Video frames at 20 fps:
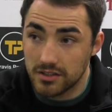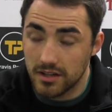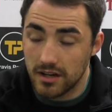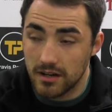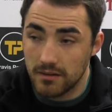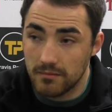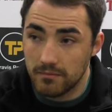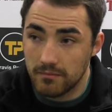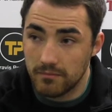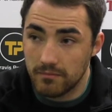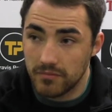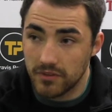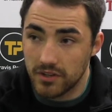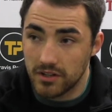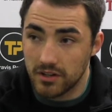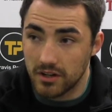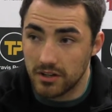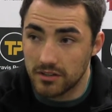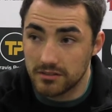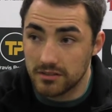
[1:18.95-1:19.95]
You
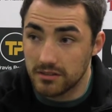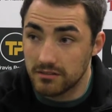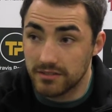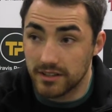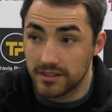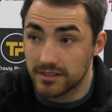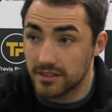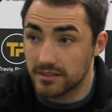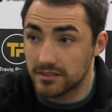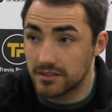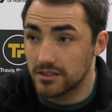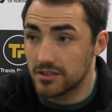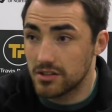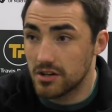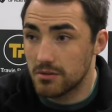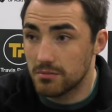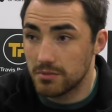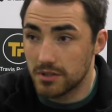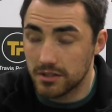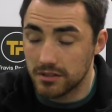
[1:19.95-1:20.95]
know, he's done a fantastic
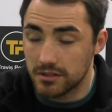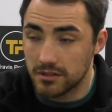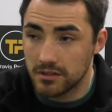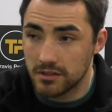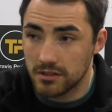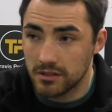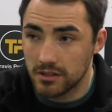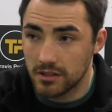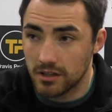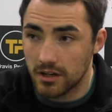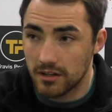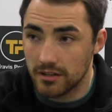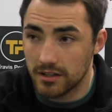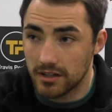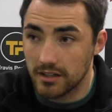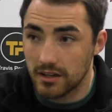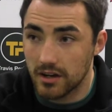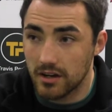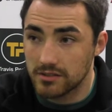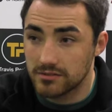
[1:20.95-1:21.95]
job, and, you know, I
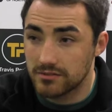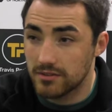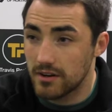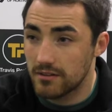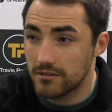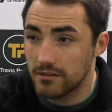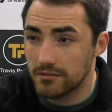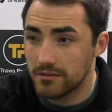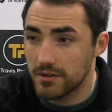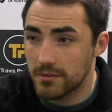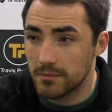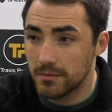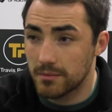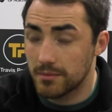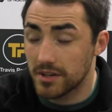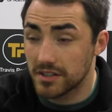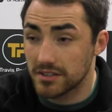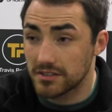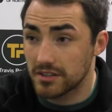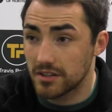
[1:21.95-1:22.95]
think guys thrive off him.
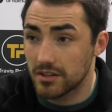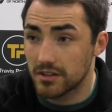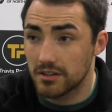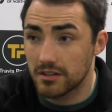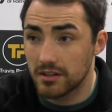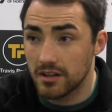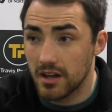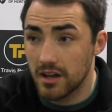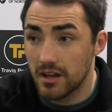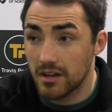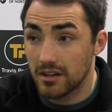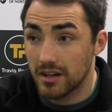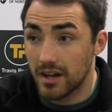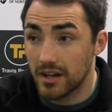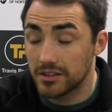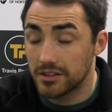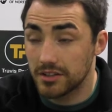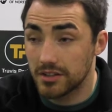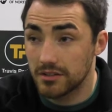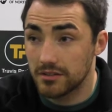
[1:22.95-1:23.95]
Brings a good
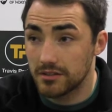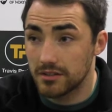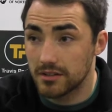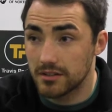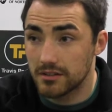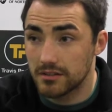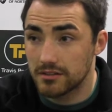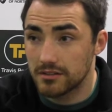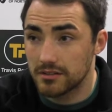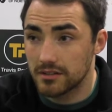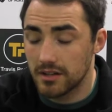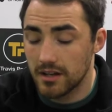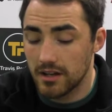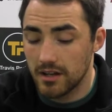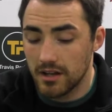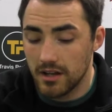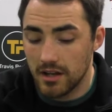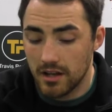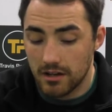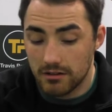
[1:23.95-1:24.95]
attitude and
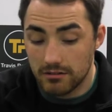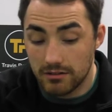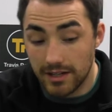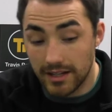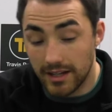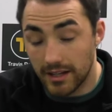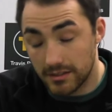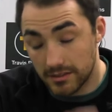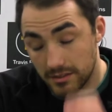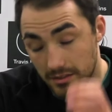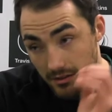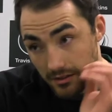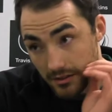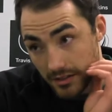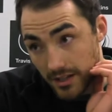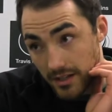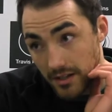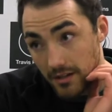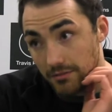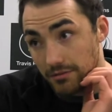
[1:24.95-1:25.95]
really gets you
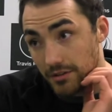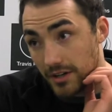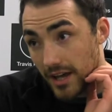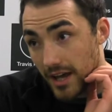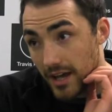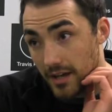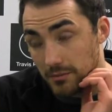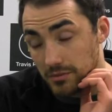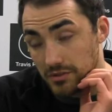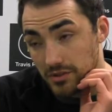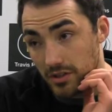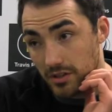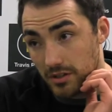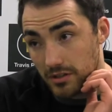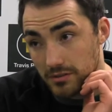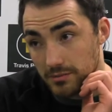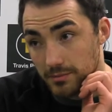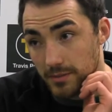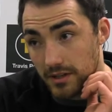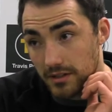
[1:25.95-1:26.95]
geared up for a game. So
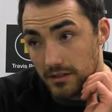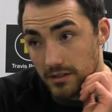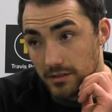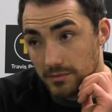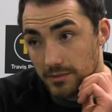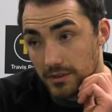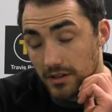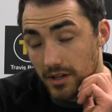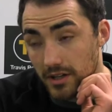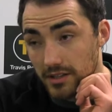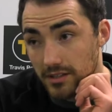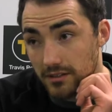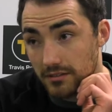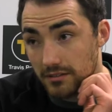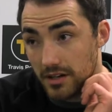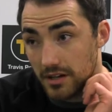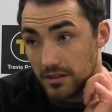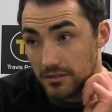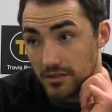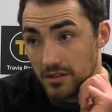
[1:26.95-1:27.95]
he's been great to have
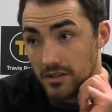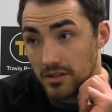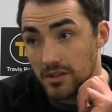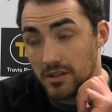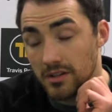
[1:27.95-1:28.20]
around.